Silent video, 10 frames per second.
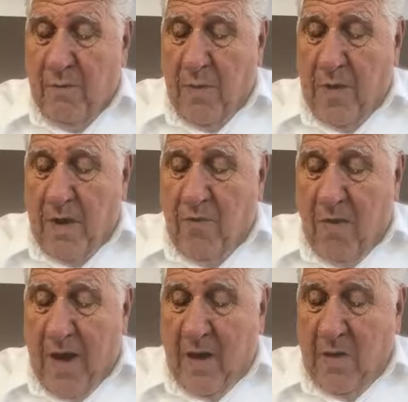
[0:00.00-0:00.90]
for they
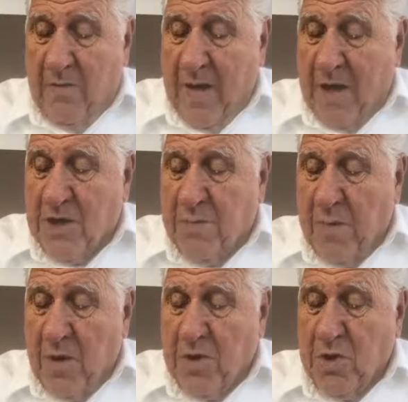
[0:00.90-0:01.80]
drank of that
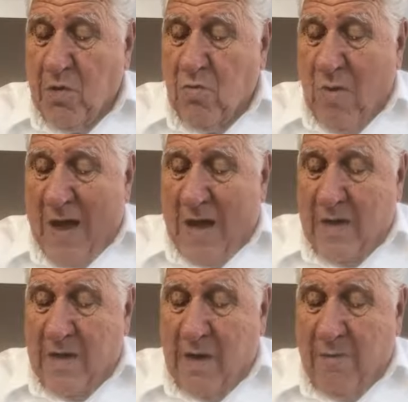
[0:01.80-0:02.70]
spiritual rock
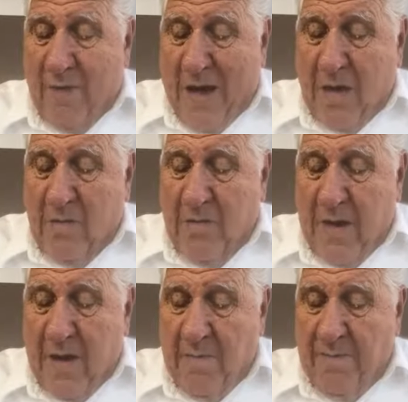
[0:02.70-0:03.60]
that followed
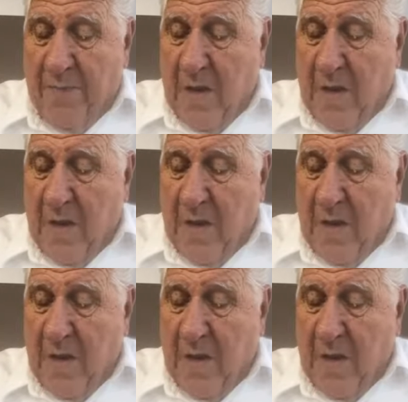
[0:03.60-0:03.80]
them,